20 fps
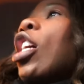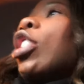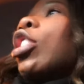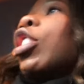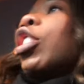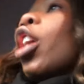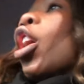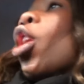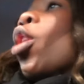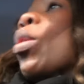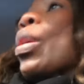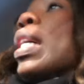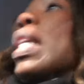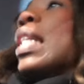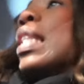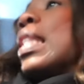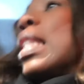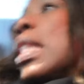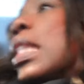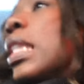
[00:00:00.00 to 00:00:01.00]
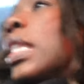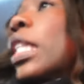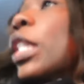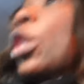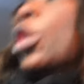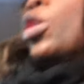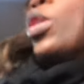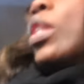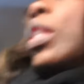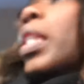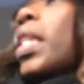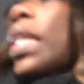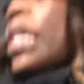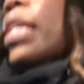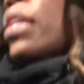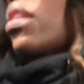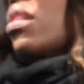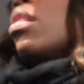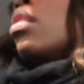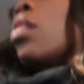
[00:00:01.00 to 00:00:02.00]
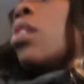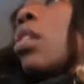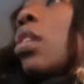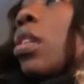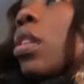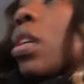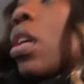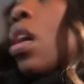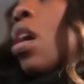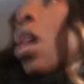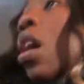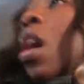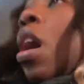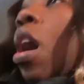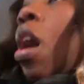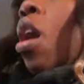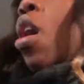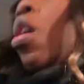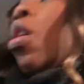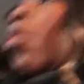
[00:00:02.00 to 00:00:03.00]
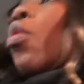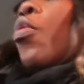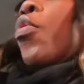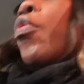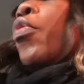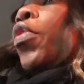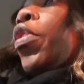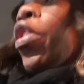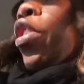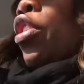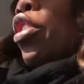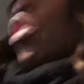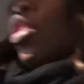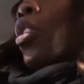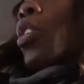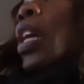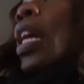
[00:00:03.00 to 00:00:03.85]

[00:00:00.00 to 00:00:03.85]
So it's literally all over.